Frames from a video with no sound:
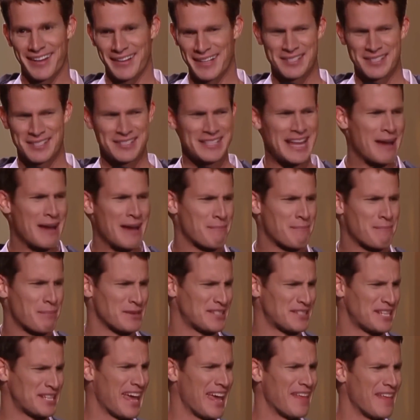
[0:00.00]
And let's not
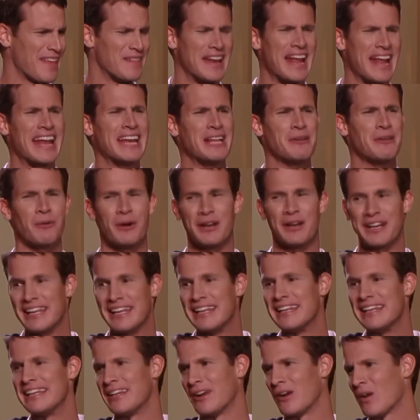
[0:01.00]
pretend that anyone
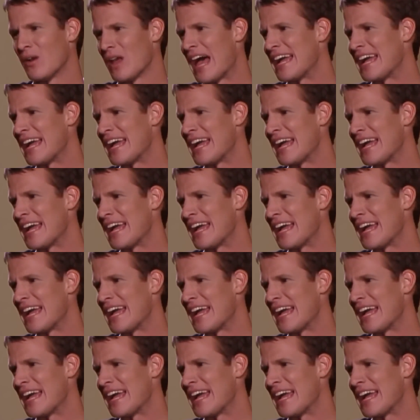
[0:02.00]
in here